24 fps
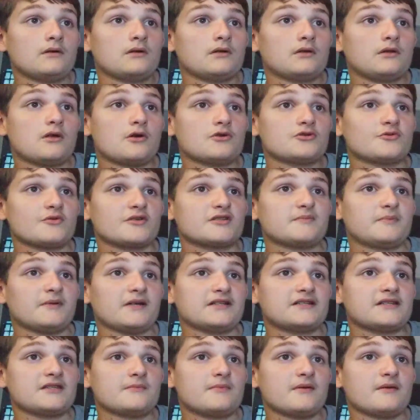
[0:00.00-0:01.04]
Lozu explained
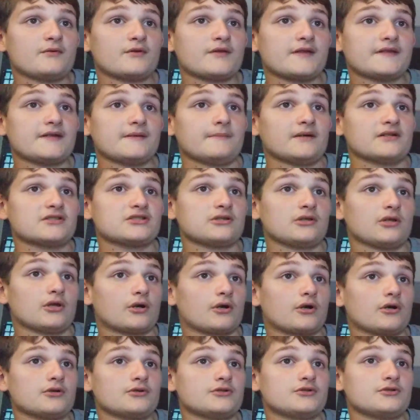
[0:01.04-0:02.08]
to the people that they must
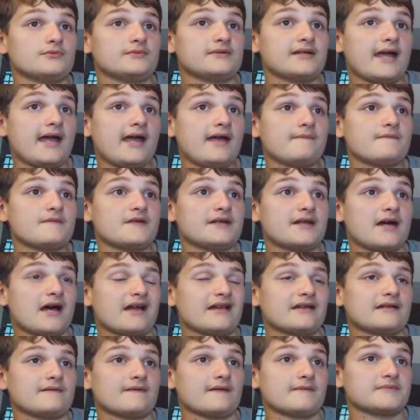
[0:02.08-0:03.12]
learn to tame the
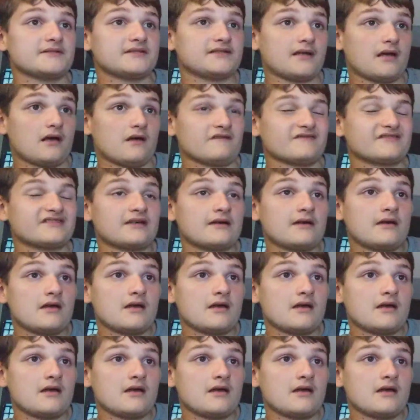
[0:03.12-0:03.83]
Nyan themselves.